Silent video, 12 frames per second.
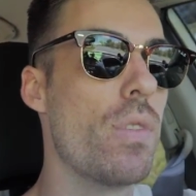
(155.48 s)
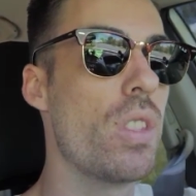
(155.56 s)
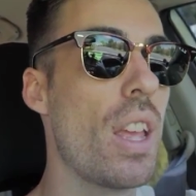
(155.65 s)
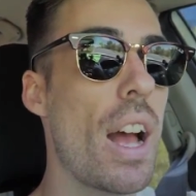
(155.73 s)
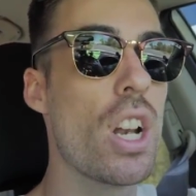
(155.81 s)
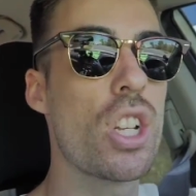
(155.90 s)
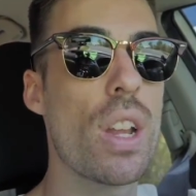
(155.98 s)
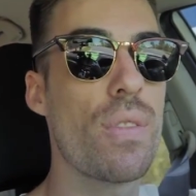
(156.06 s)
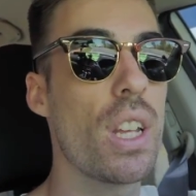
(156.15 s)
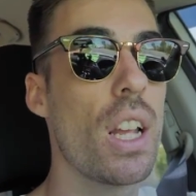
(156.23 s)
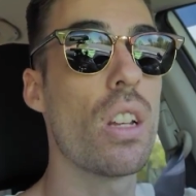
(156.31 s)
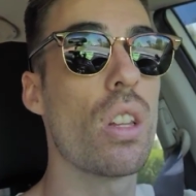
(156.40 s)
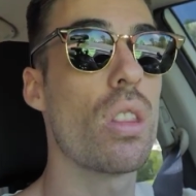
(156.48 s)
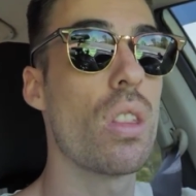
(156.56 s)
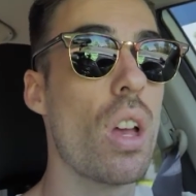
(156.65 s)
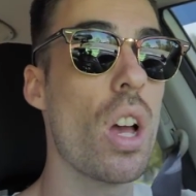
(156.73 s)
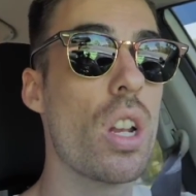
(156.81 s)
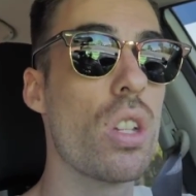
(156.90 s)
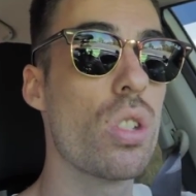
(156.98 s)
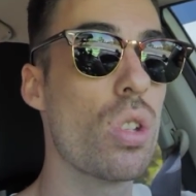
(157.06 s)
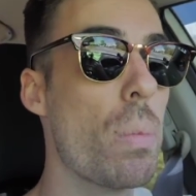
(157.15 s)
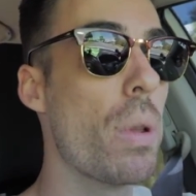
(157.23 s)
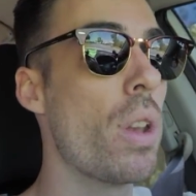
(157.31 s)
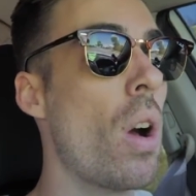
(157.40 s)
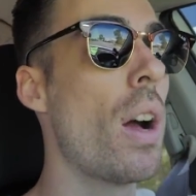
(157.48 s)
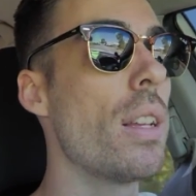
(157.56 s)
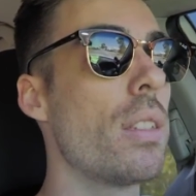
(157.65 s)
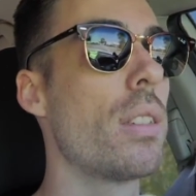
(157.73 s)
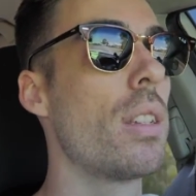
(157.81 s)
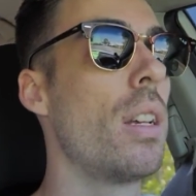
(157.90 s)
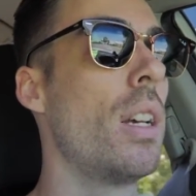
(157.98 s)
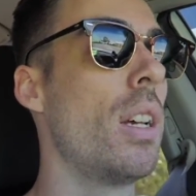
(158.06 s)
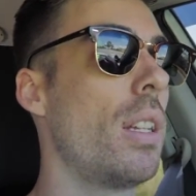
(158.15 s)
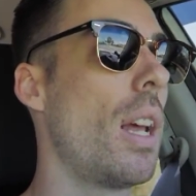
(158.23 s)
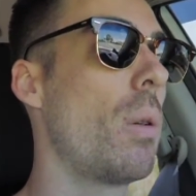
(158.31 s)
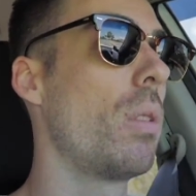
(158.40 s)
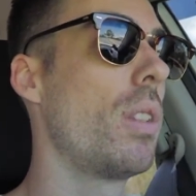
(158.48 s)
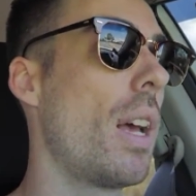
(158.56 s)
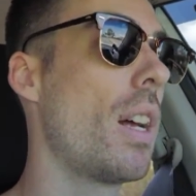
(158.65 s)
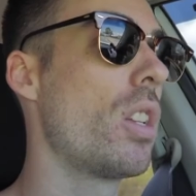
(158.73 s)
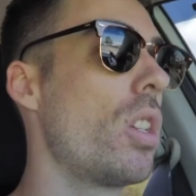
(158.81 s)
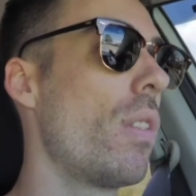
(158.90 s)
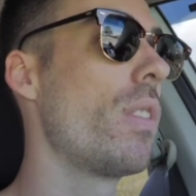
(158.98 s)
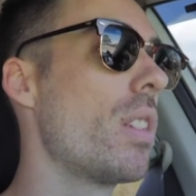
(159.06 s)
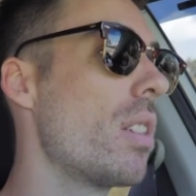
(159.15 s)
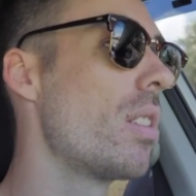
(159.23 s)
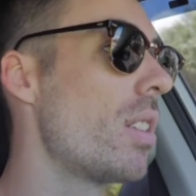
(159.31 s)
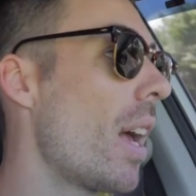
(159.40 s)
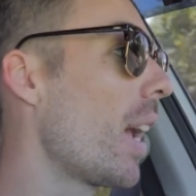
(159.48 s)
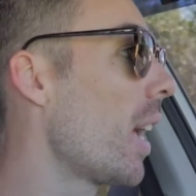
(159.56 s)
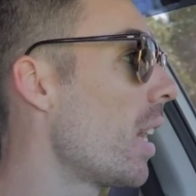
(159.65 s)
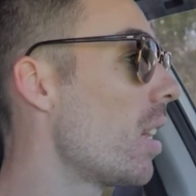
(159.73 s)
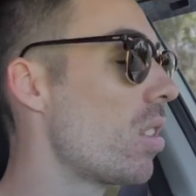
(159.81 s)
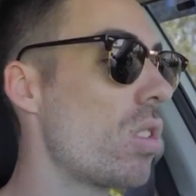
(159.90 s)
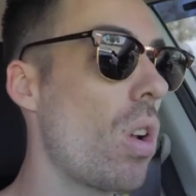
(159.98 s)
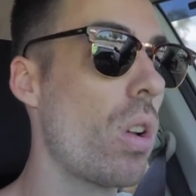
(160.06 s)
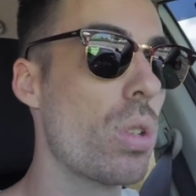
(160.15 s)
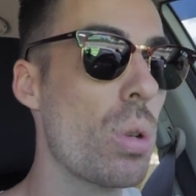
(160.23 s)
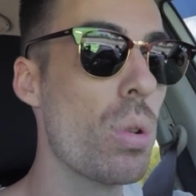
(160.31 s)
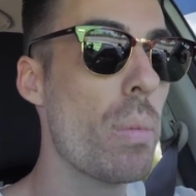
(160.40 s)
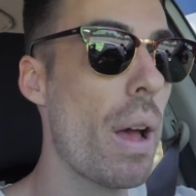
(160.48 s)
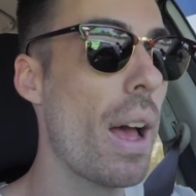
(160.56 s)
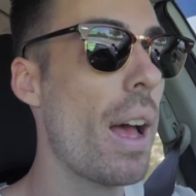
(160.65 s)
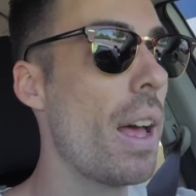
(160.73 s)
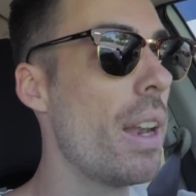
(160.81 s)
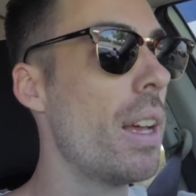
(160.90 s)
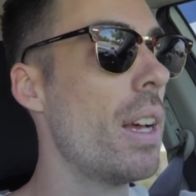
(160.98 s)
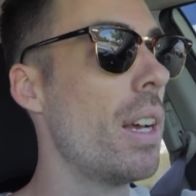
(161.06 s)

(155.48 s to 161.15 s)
Downshifting into third is super nice. Now we'll downshift into second, it's not too bad.